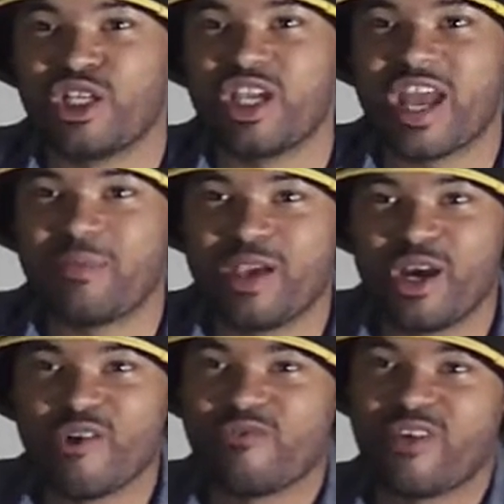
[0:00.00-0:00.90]
you gotta be a
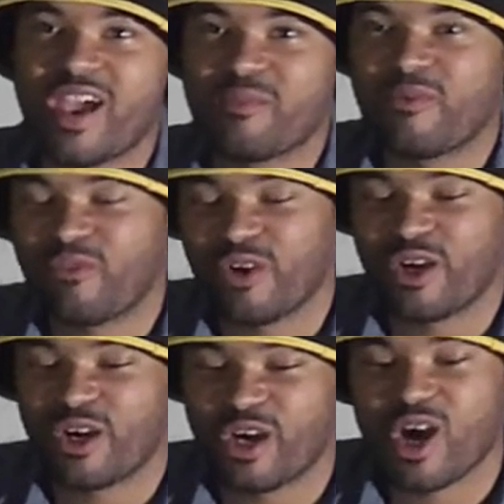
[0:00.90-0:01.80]
good fan before
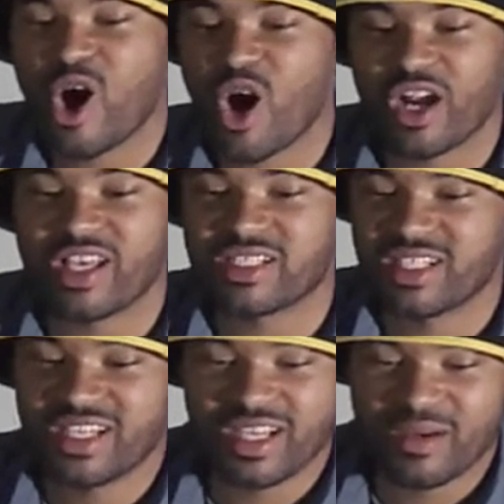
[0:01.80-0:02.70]
you're a good artist,
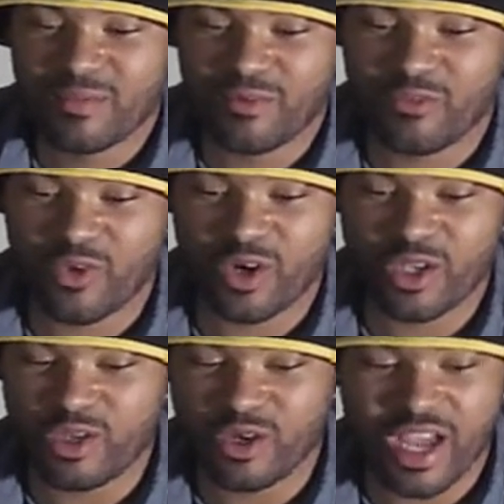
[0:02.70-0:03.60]
before you're